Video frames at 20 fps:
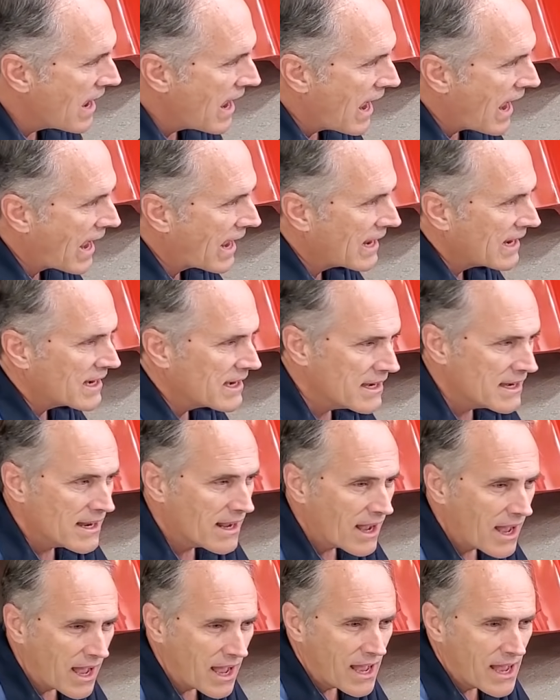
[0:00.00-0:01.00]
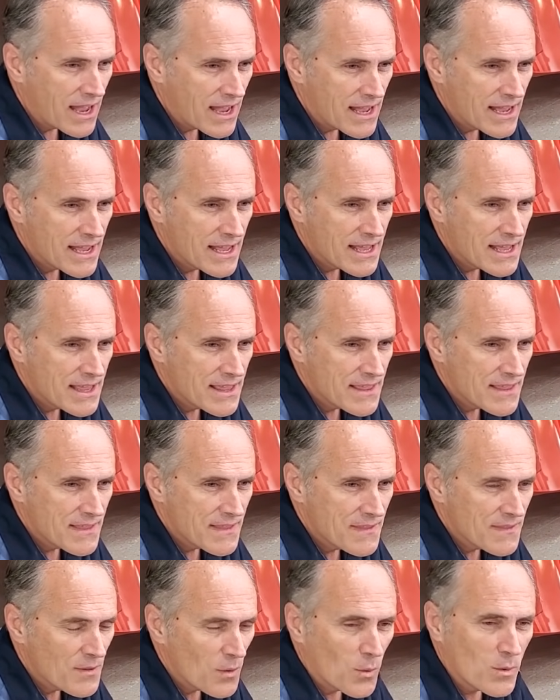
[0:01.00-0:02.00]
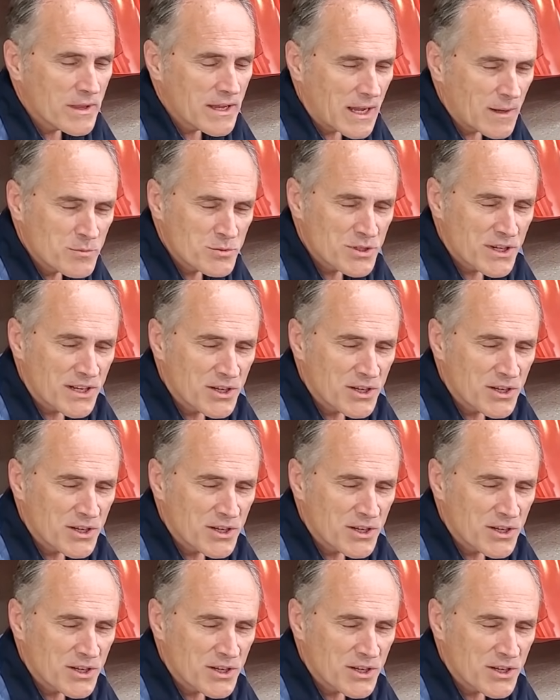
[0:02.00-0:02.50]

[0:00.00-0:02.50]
And the only option